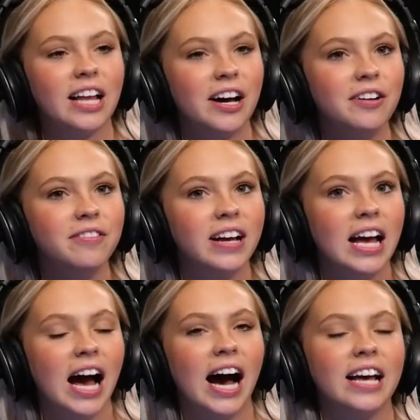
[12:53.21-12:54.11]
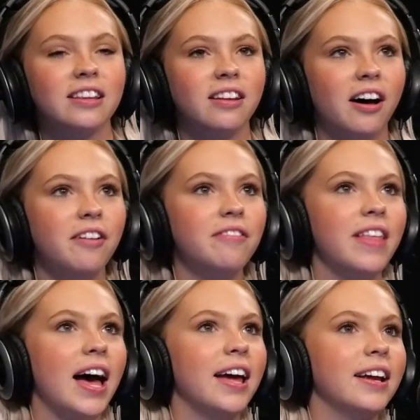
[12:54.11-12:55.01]
I love, love I
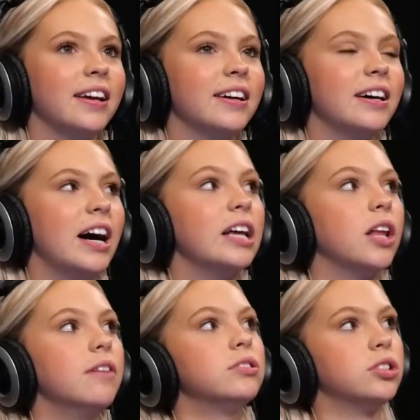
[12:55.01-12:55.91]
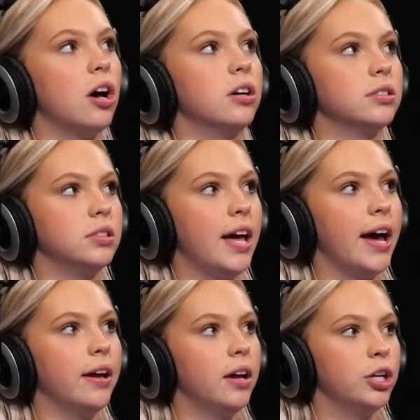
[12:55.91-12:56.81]
love that, I love songs
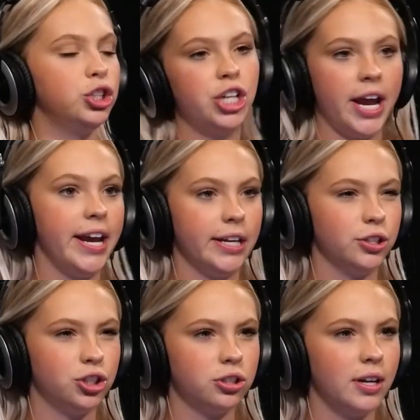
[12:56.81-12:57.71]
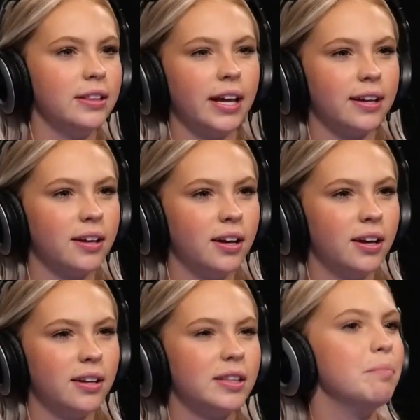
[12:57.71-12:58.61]
that change in like
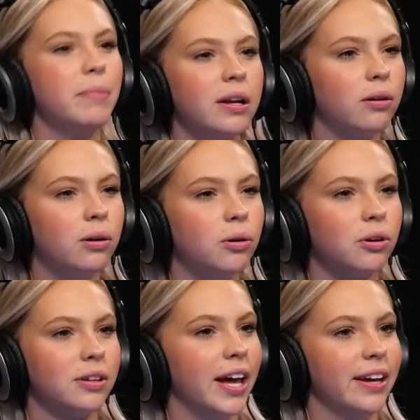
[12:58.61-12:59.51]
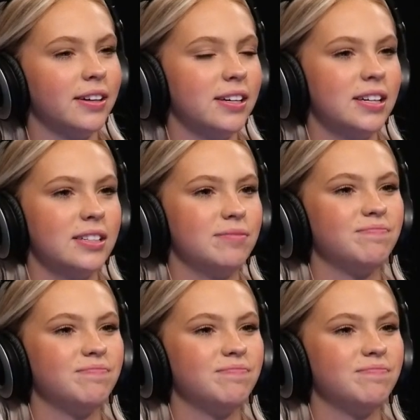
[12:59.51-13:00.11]
the middle or like. I kind of